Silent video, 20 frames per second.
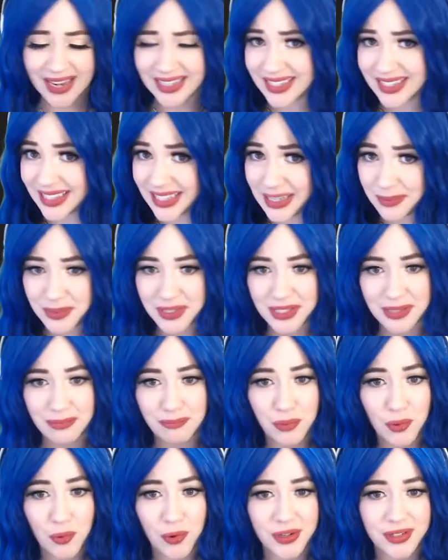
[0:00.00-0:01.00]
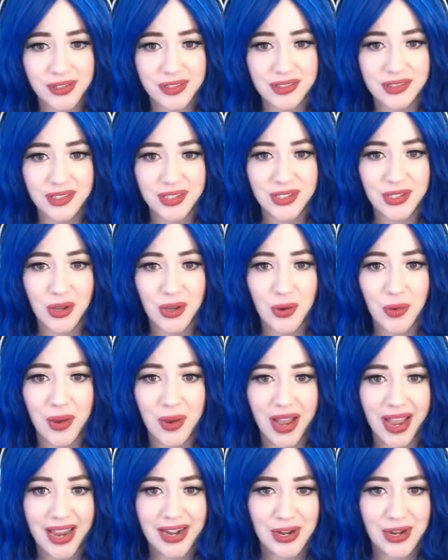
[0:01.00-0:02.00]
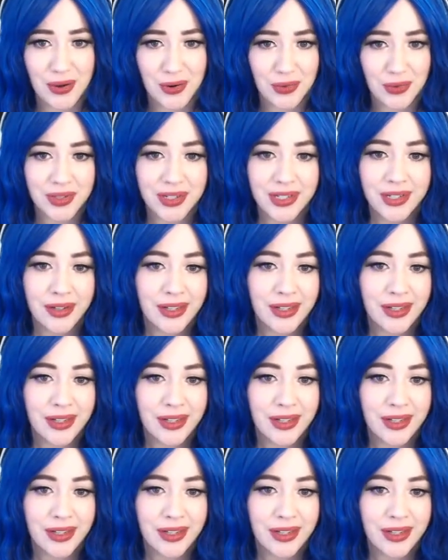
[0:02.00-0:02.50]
Sleep is important, so I know